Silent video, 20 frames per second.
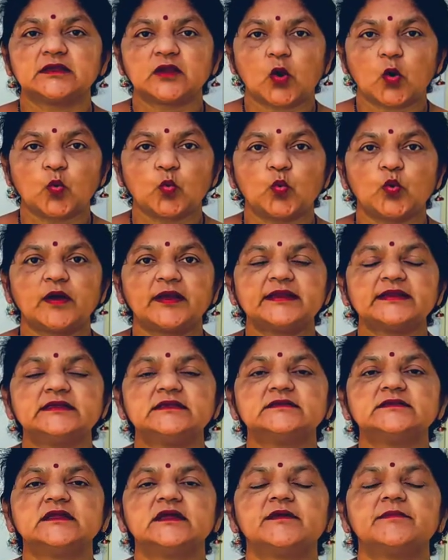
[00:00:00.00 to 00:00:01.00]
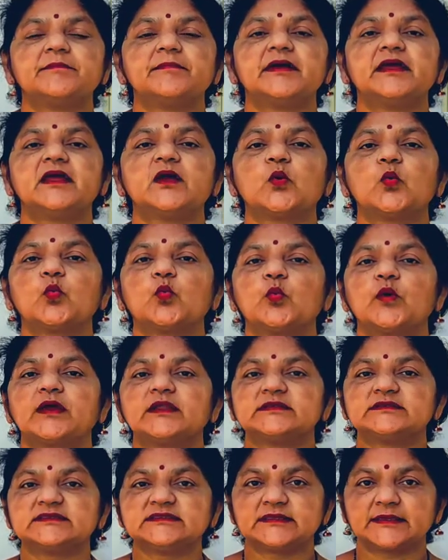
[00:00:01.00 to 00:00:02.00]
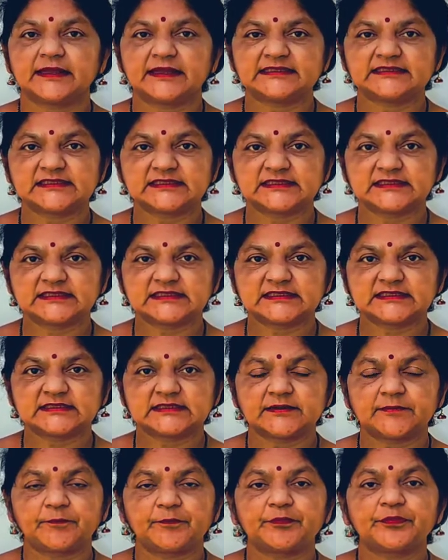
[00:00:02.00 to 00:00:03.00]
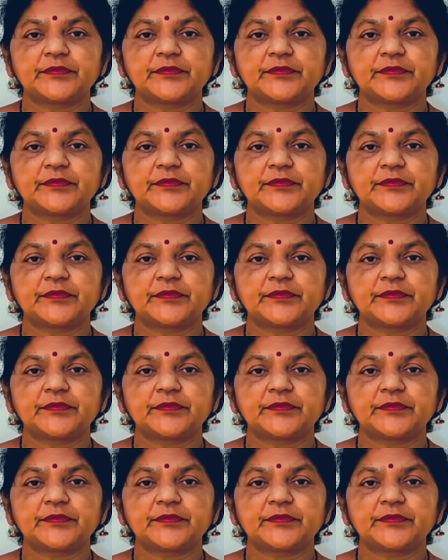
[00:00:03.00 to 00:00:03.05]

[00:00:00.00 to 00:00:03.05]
How were they as kids?